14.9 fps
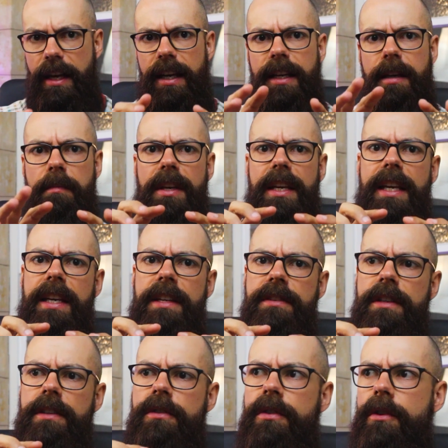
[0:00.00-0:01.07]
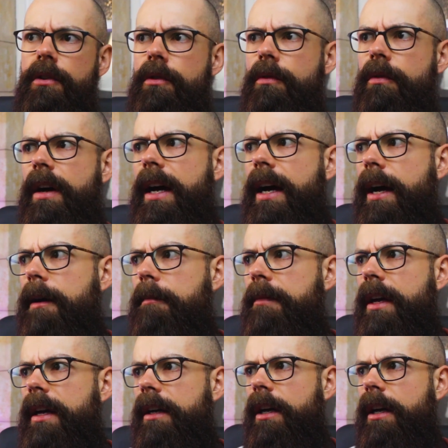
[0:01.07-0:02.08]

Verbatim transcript: It can be easy to um,